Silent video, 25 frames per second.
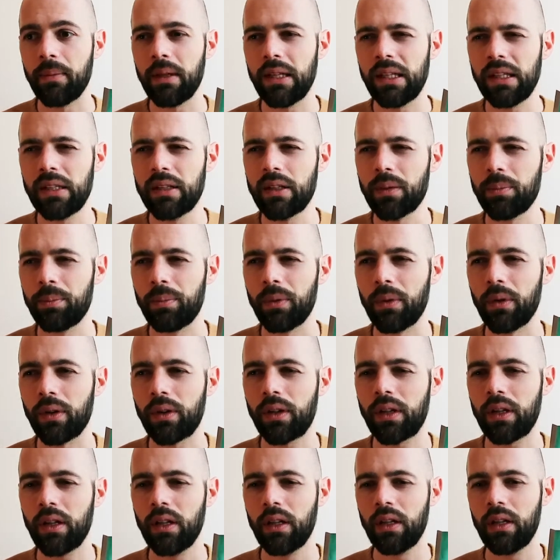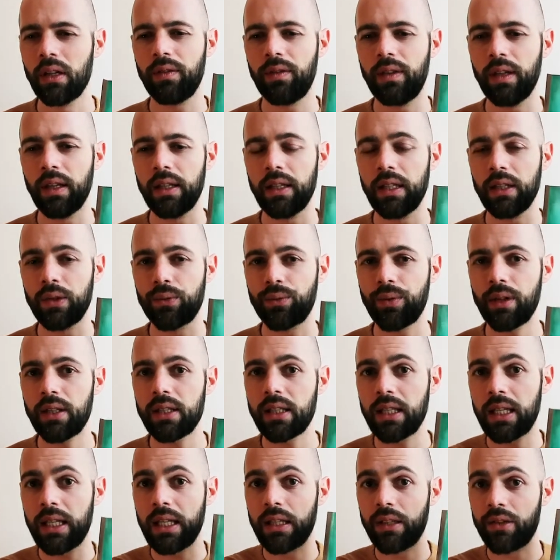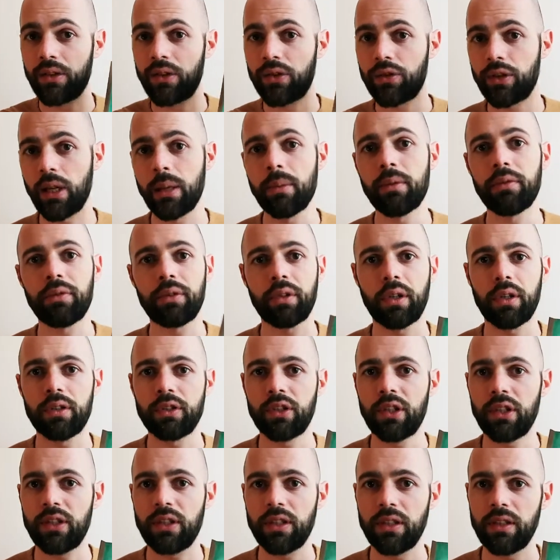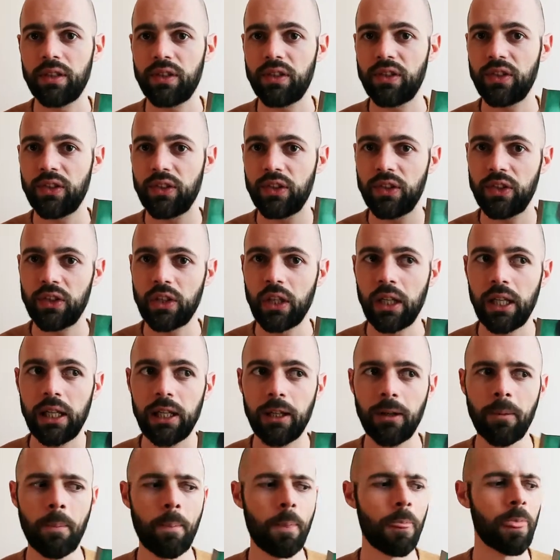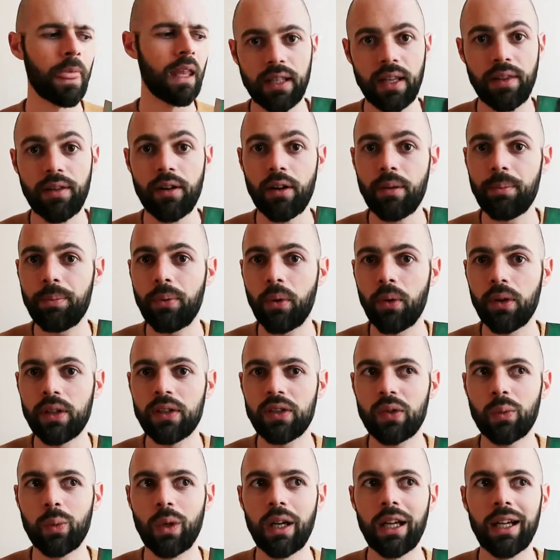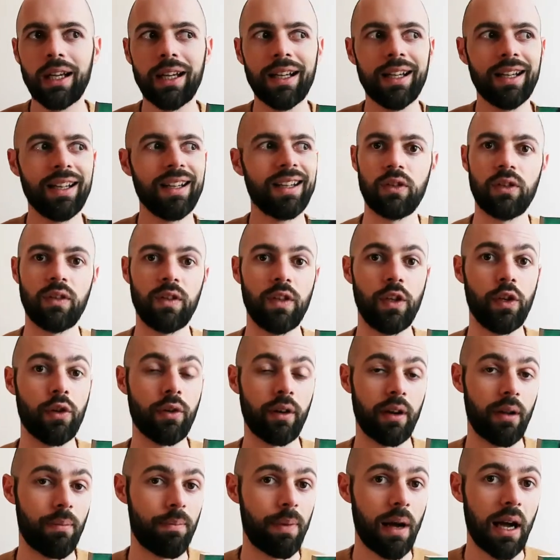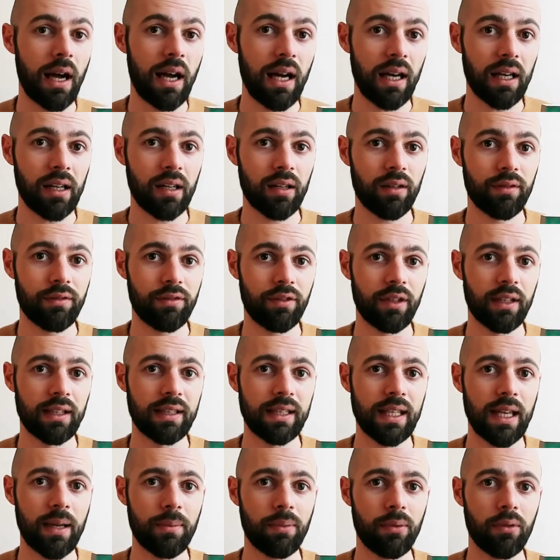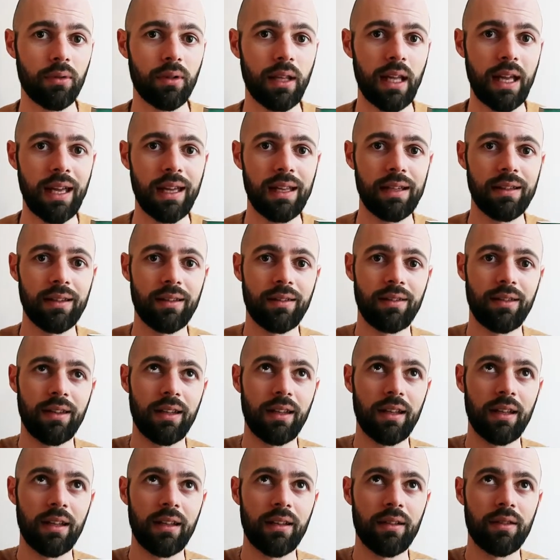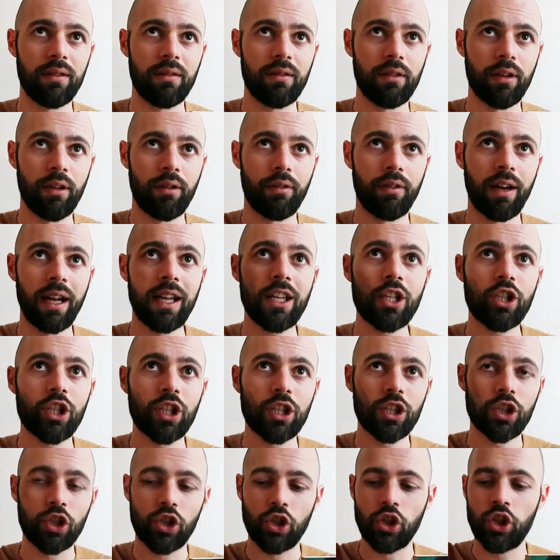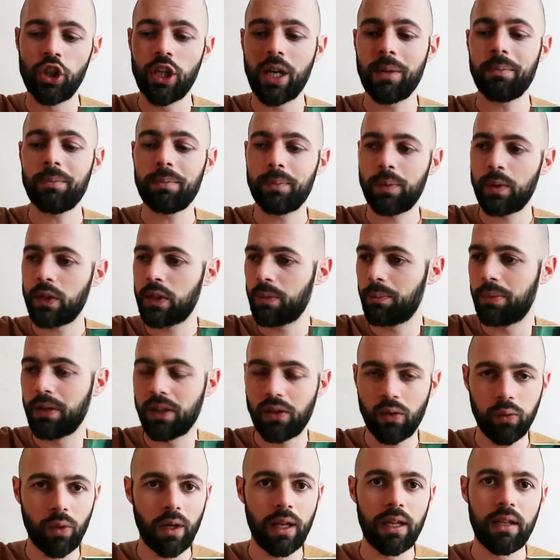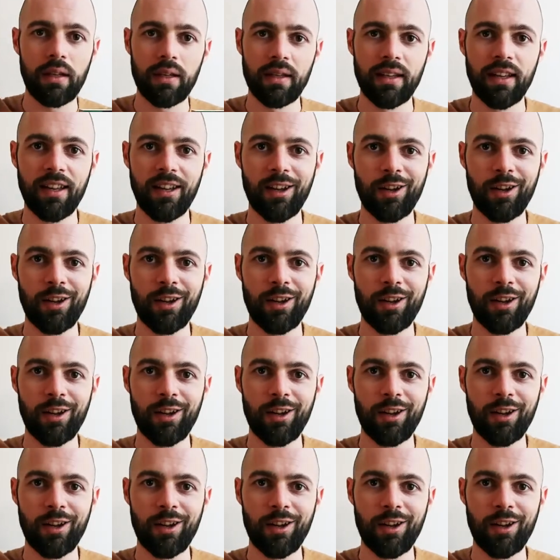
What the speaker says: It is a book that is written in a stream of consciousness style, and there are points where you're in a park, for example, and the narration jumps between